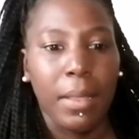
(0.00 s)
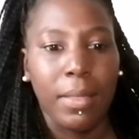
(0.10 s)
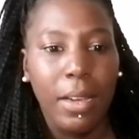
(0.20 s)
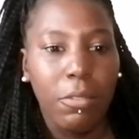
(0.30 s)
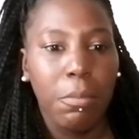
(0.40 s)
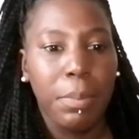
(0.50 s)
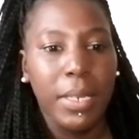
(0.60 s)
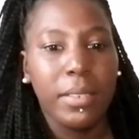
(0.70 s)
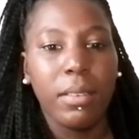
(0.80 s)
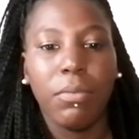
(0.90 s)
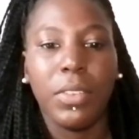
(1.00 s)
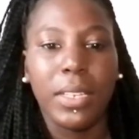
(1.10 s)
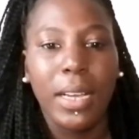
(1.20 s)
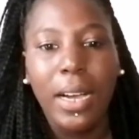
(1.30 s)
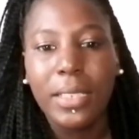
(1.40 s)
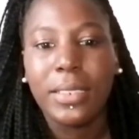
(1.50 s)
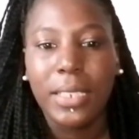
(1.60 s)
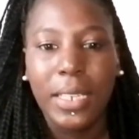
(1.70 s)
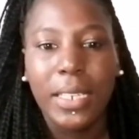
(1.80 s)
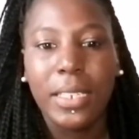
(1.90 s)
that would be something that I'd
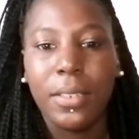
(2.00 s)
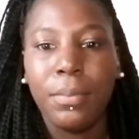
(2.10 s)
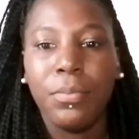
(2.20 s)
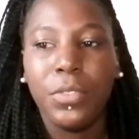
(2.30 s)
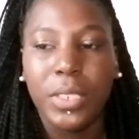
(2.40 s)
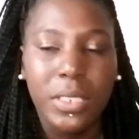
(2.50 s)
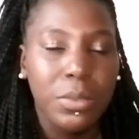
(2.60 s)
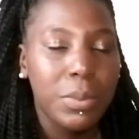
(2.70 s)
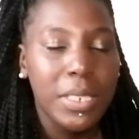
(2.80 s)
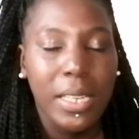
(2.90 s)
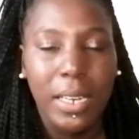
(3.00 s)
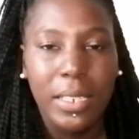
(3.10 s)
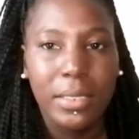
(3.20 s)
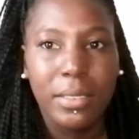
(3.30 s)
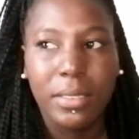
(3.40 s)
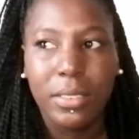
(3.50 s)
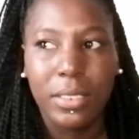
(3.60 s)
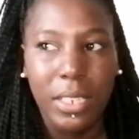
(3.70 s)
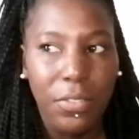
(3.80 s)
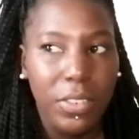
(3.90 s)
say for this week, guys, to
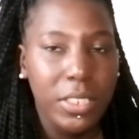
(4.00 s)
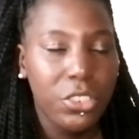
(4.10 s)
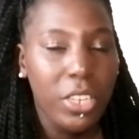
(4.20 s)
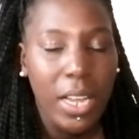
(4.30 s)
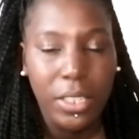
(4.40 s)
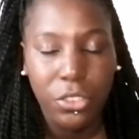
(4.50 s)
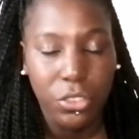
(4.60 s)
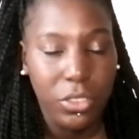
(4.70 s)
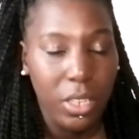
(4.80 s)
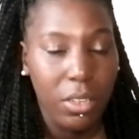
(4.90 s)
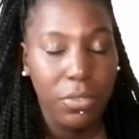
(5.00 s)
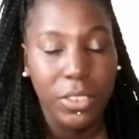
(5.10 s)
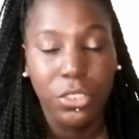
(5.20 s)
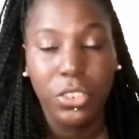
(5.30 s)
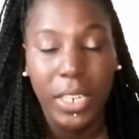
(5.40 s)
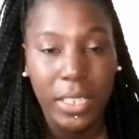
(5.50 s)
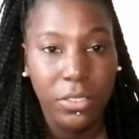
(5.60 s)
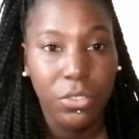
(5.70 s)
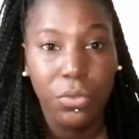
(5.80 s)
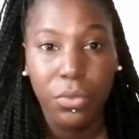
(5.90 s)
definitely challenge yourself and
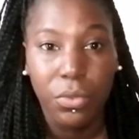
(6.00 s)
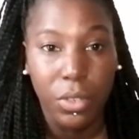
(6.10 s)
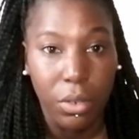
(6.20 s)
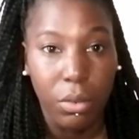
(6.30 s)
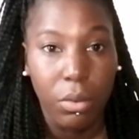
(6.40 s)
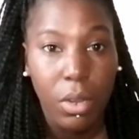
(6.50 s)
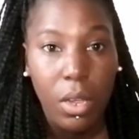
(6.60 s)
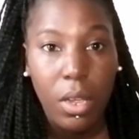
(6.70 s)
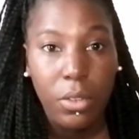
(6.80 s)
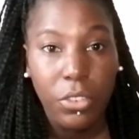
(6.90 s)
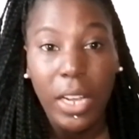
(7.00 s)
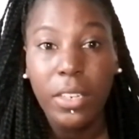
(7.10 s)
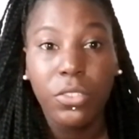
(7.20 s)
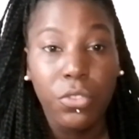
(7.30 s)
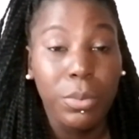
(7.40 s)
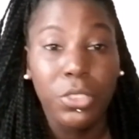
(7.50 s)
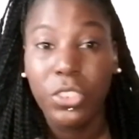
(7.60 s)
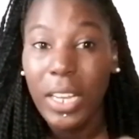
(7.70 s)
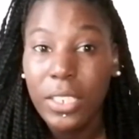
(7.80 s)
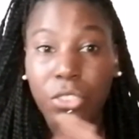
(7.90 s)
change, you know, from the
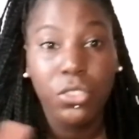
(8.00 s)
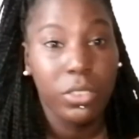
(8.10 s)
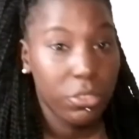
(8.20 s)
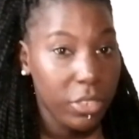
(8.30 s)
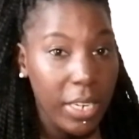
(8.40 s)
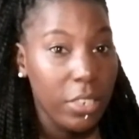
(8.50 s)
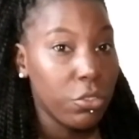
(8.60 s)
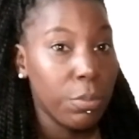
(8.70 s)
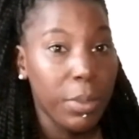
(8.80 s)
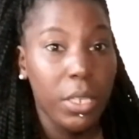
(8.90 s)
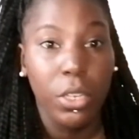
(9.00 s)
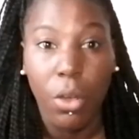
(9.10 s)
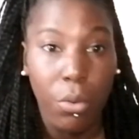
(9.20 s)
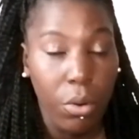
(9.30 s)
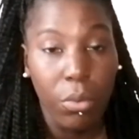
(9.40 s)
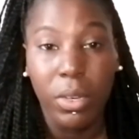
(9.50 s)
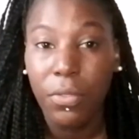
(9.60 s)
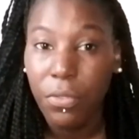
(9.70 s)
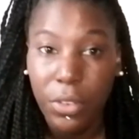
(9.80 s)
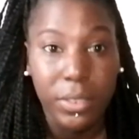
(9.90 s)
challenge to the change would be YOLO.
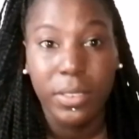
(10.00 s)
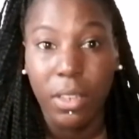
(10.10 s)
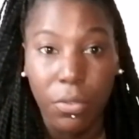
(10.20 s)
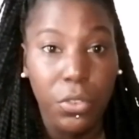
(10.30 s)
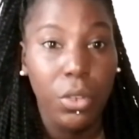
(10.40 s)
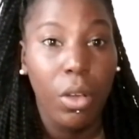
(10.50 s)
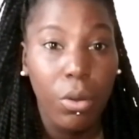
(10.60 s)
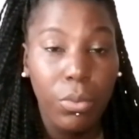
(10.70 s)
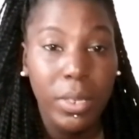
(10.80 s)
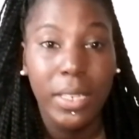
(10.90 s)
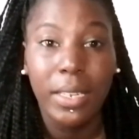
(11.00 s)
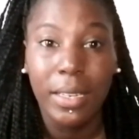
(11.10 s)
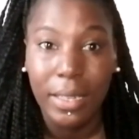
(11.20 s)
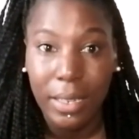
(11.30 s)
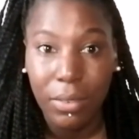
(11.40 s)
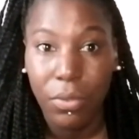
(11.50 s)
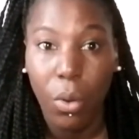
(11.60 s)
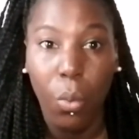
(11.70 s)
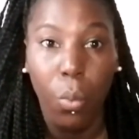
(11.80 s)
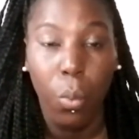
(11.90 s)
Live for yourself. You only live
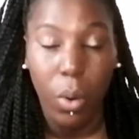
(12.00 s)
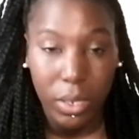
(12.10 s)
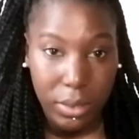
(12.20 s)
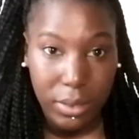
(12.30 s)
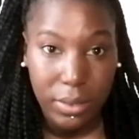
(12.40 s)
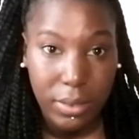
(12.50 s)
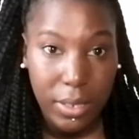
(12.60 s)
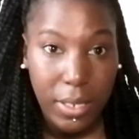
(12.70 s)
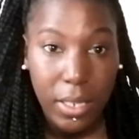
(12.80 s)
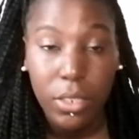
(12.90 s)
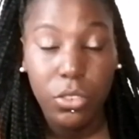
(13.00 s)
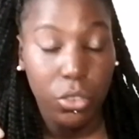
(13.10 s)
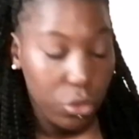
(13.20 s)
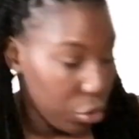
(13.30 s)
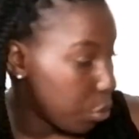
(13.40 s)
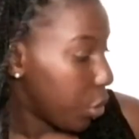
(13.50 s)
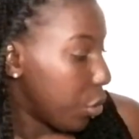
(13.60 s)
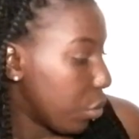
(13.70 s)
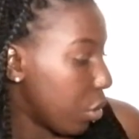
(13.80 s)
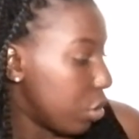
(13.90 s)
once. So do what
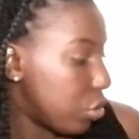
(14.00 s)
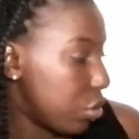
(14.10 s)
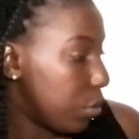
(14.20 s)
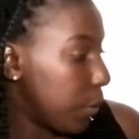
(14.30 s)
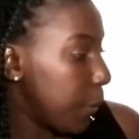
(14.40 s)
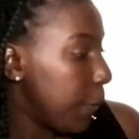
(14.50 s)
you got to do.